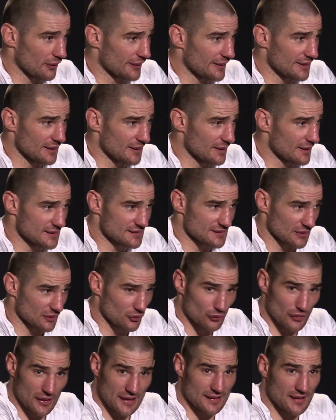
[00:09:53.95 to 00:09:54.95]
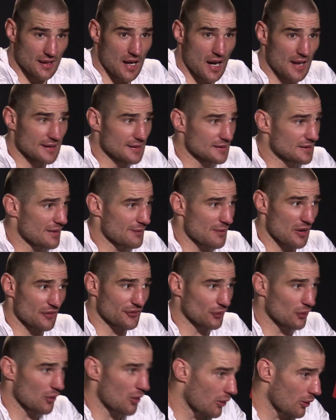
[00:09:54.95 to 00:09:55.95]
He, he's a great guy. He came out
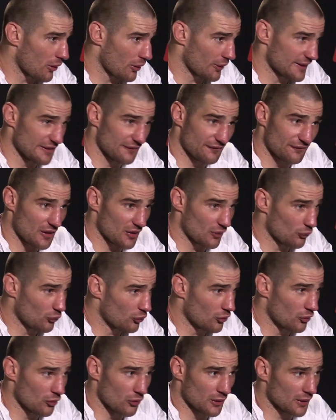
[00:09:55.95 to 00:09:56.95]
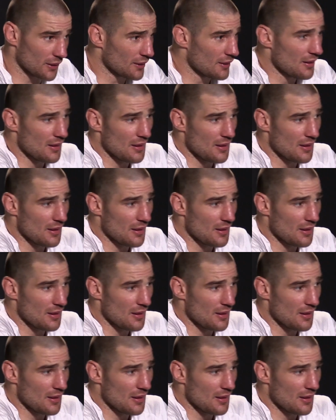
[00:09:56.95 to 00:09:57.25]
there hard. He fought a war.